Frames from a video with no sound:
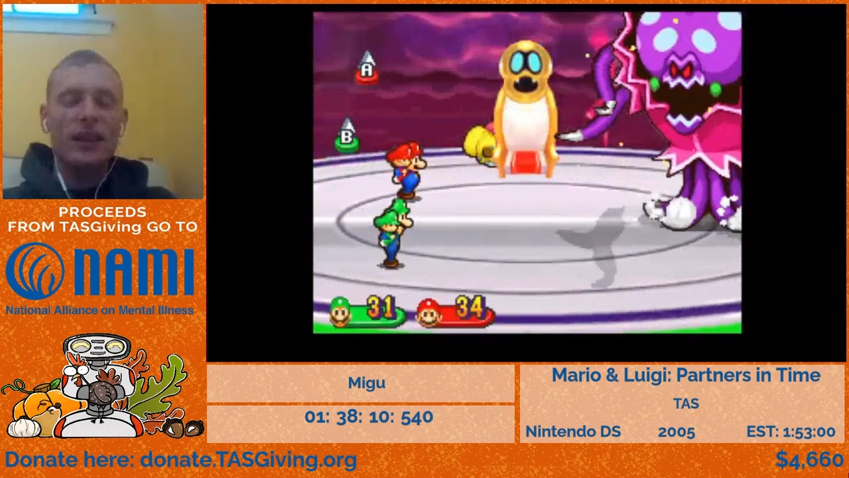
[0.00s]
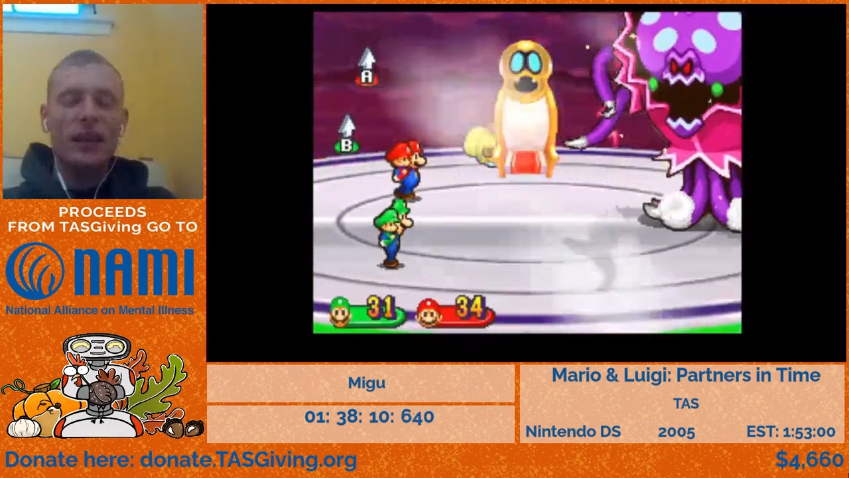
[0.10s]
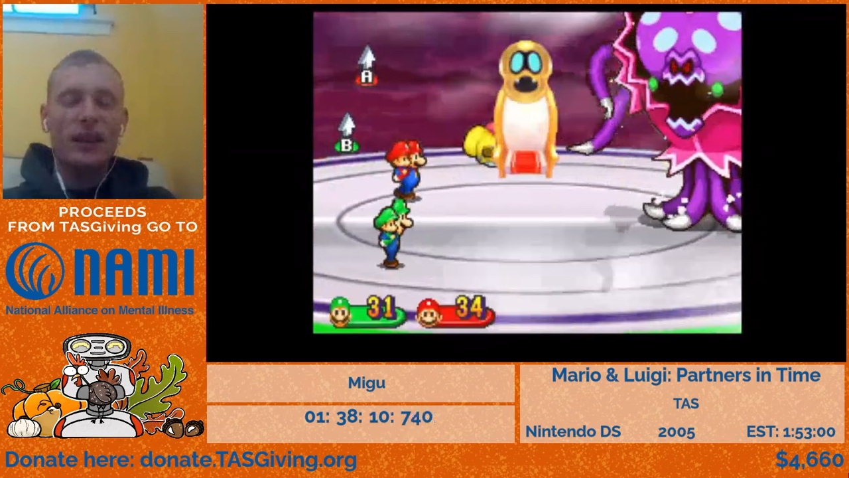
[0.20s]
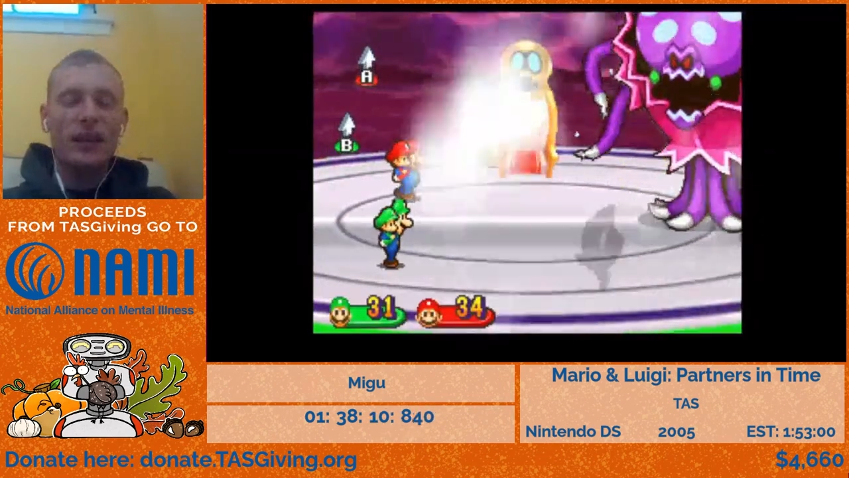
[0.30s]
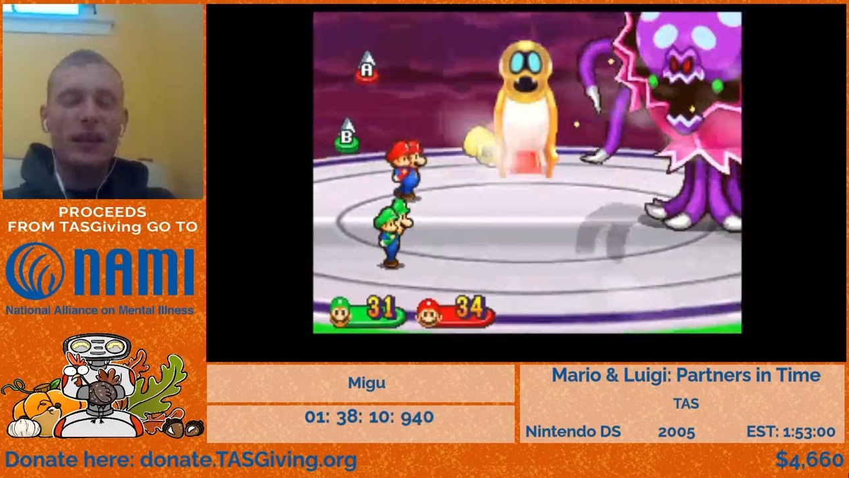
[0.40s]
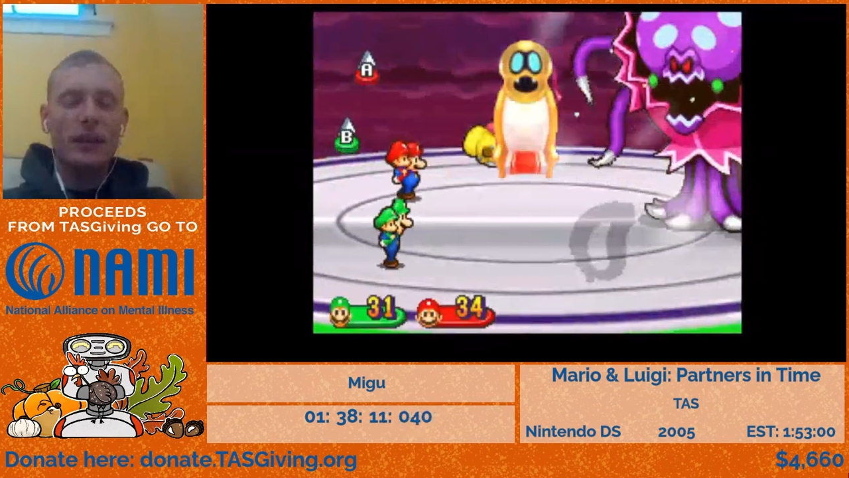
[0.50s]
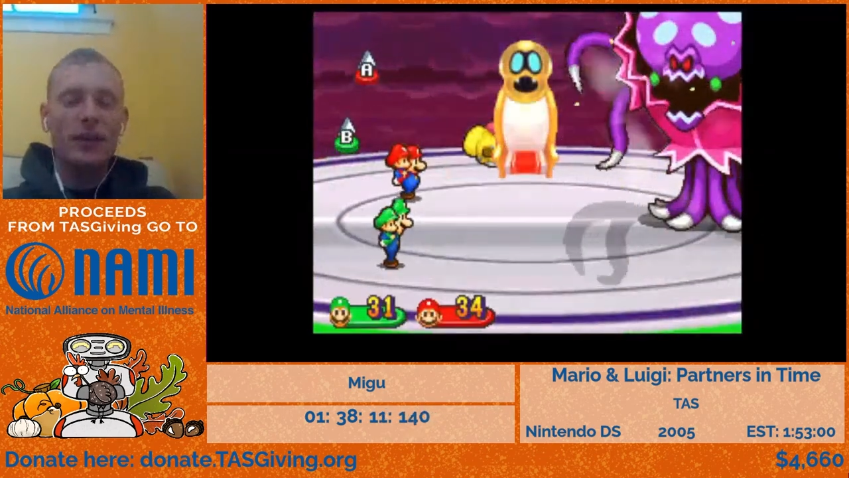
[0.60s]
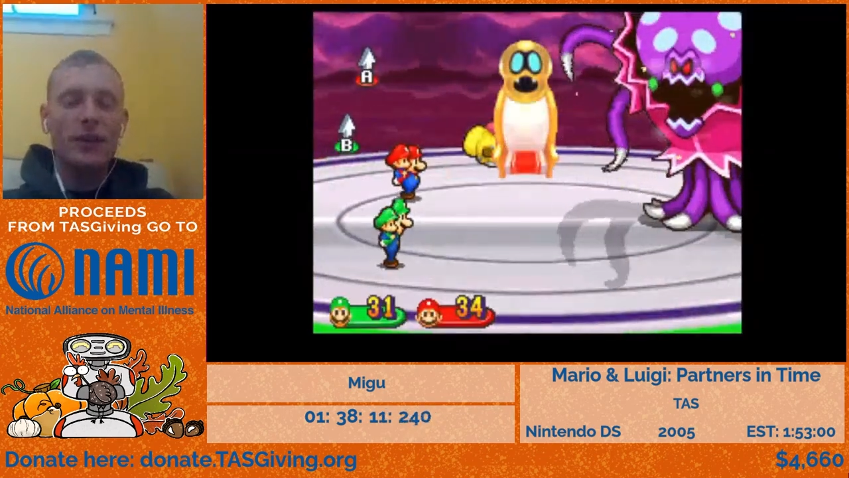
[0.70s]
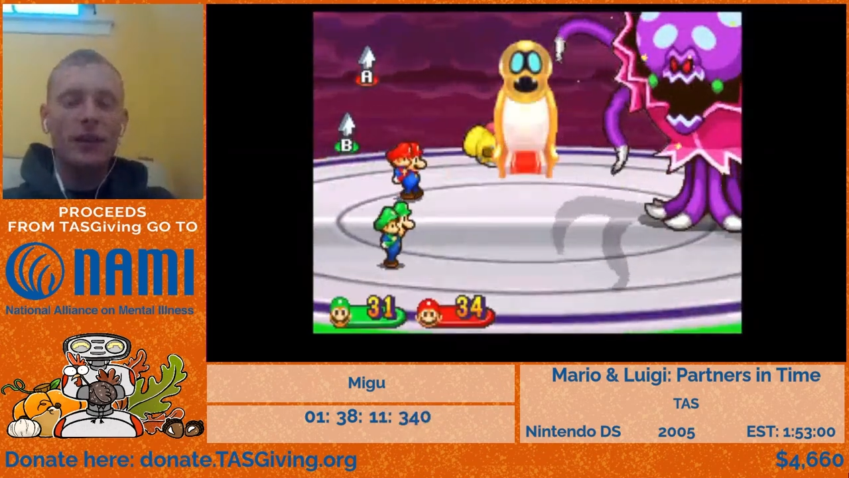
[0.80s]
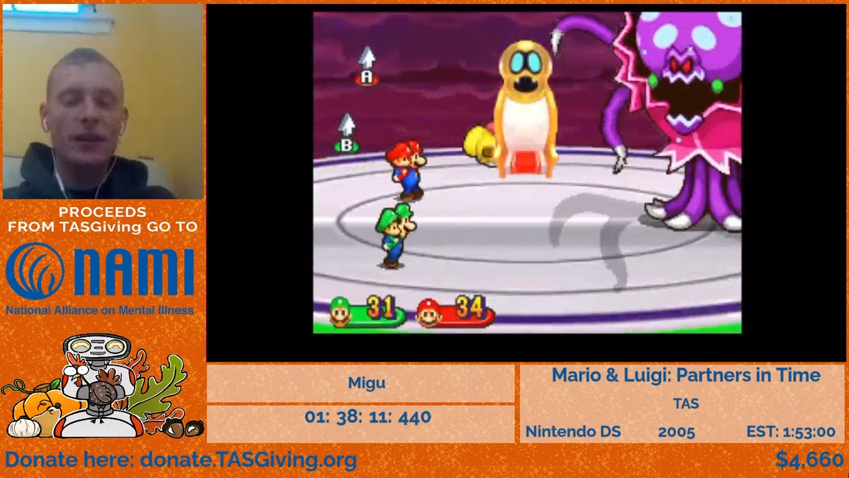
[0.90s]
and
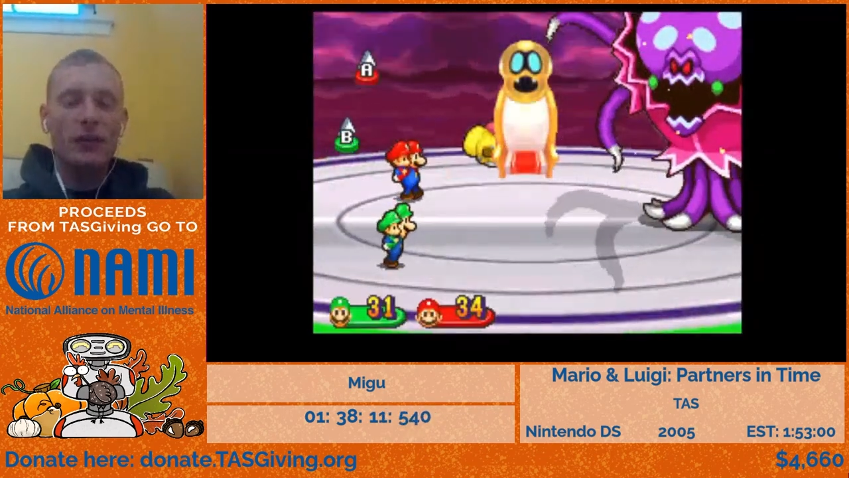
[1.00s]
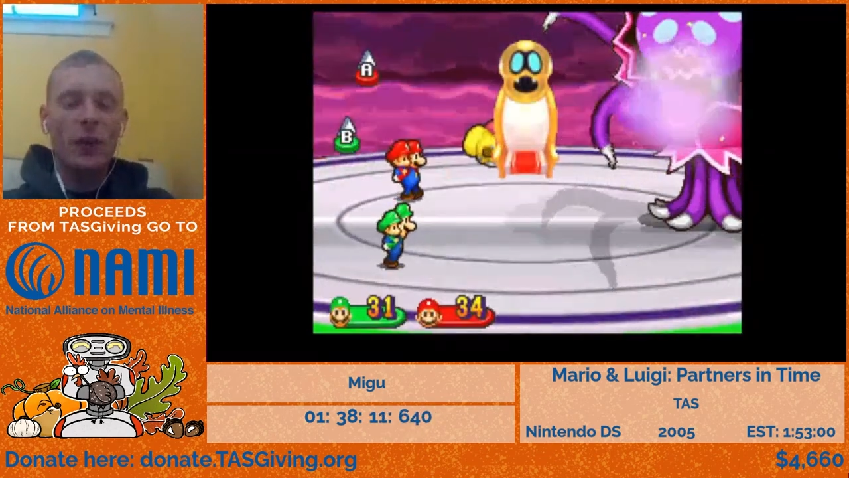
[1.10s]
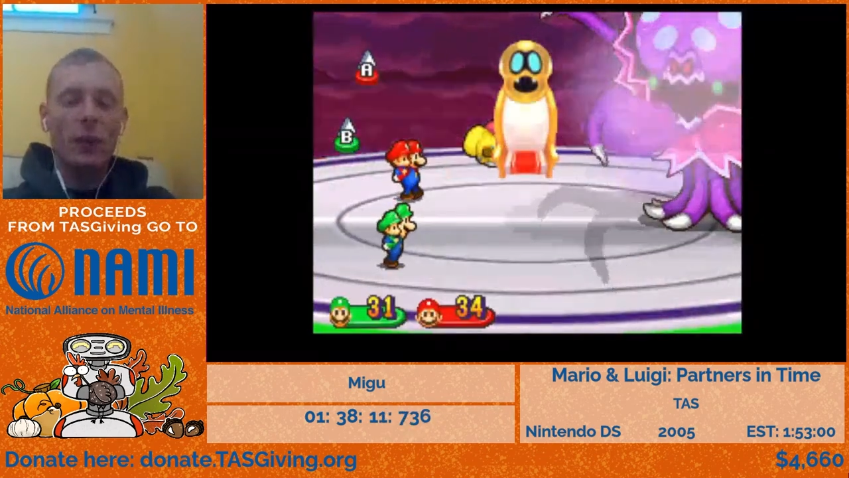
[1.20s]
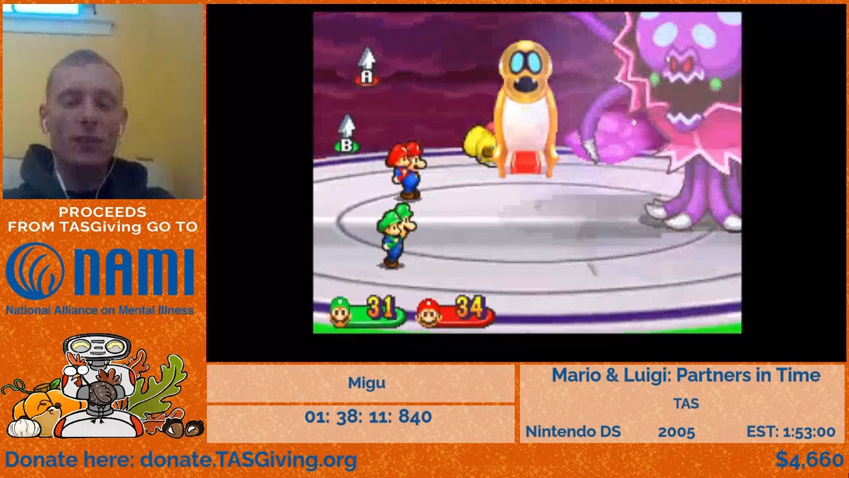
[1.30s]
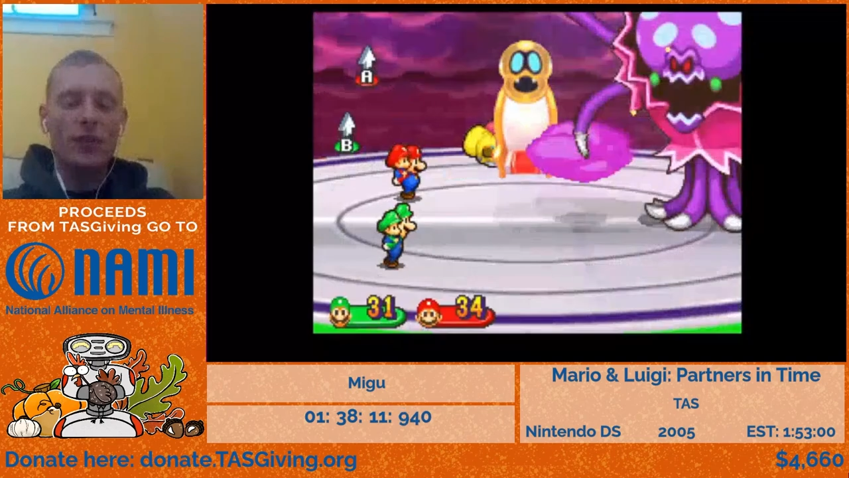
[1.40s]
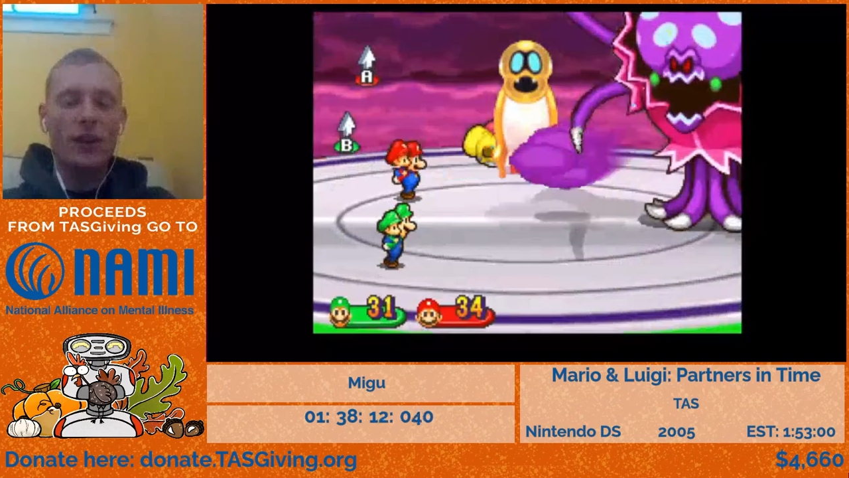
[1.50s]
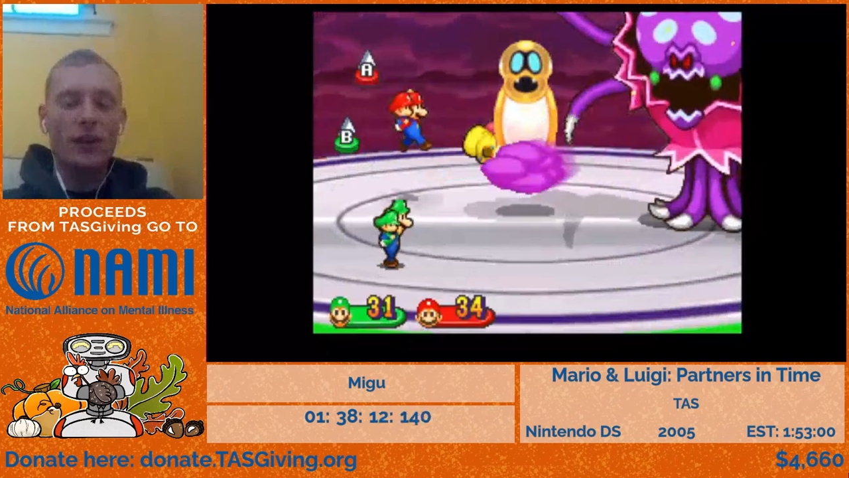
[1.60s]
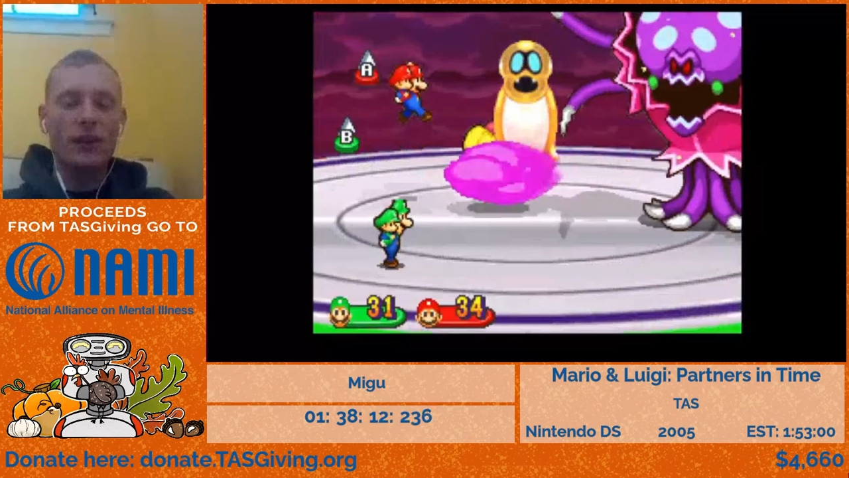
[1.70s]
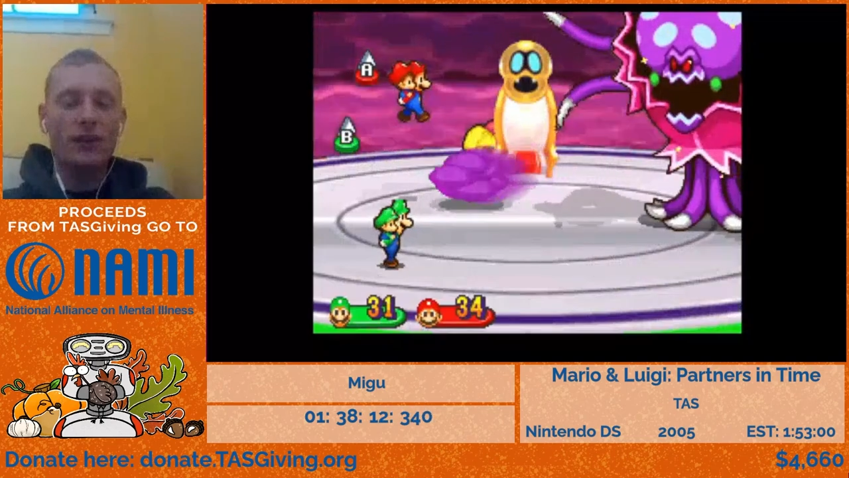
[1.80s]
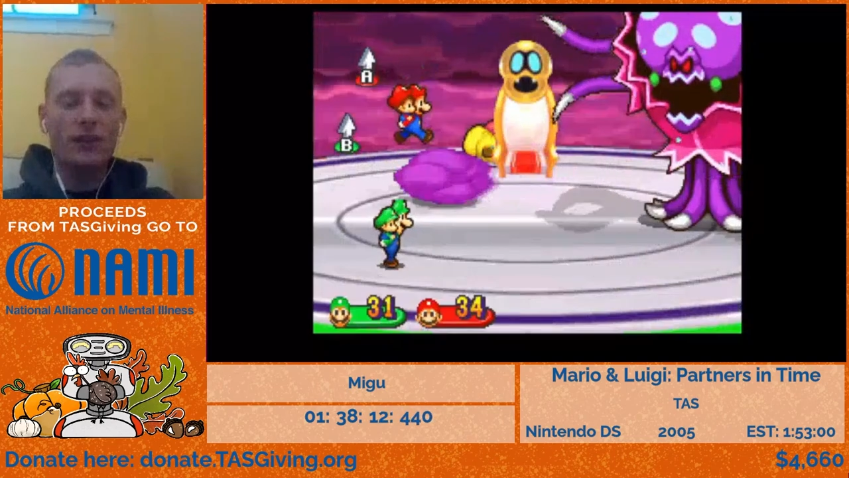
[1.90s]
when she transforms,
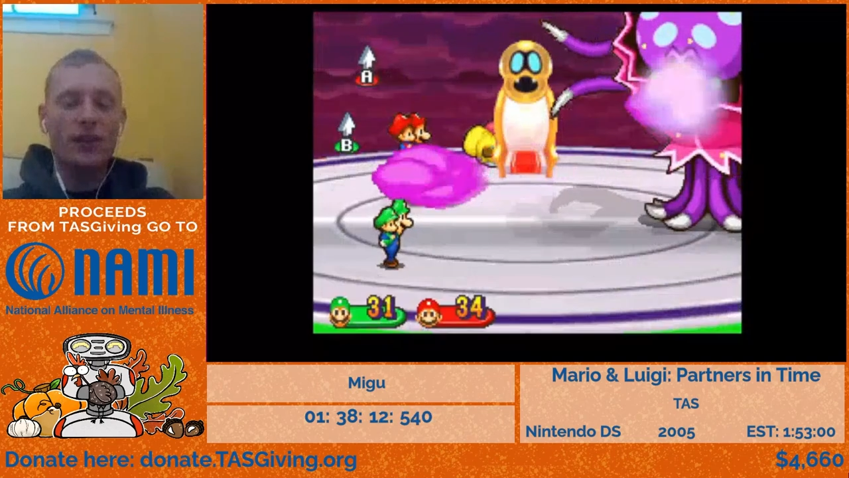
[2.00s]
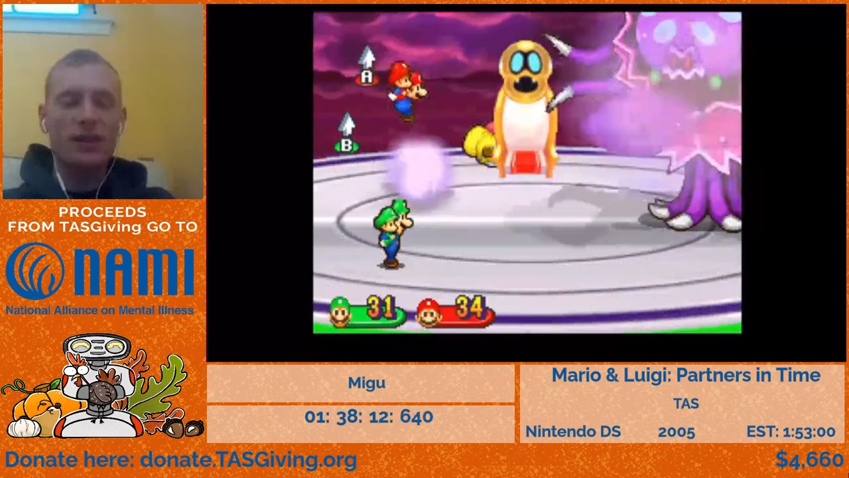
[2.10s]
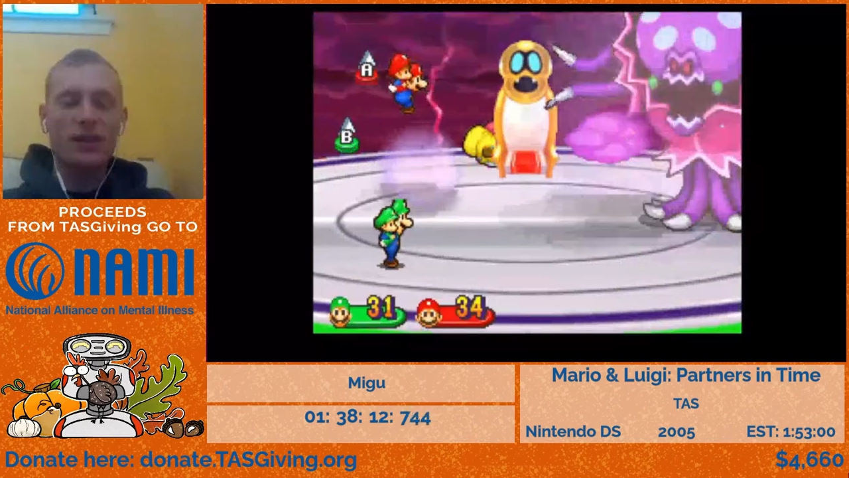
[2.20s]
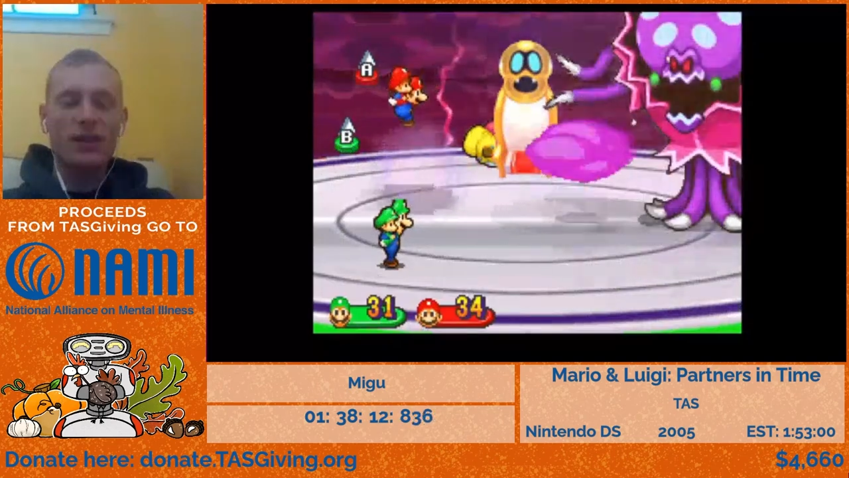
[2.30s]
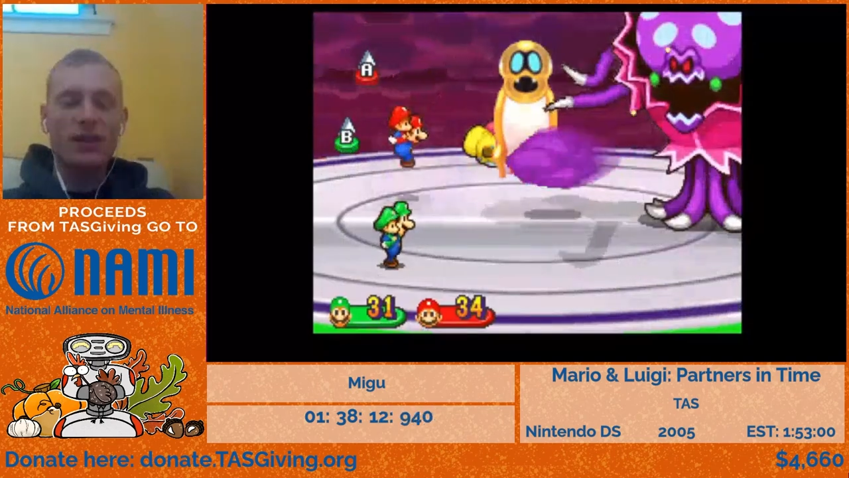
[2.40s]
there's